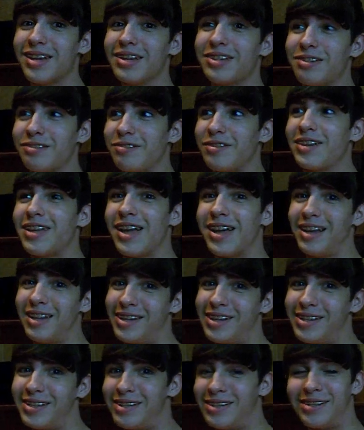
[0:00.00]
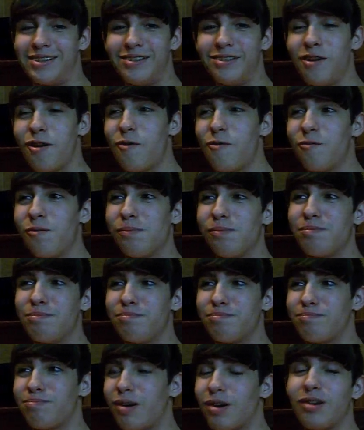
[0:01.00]
He's Enrique Iglesias. No
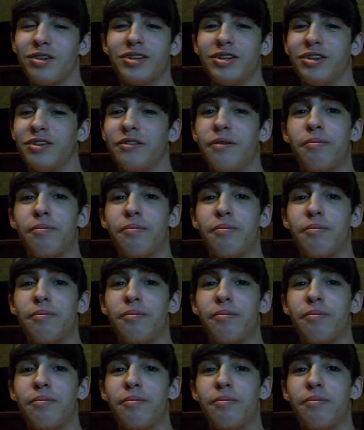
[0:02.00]
person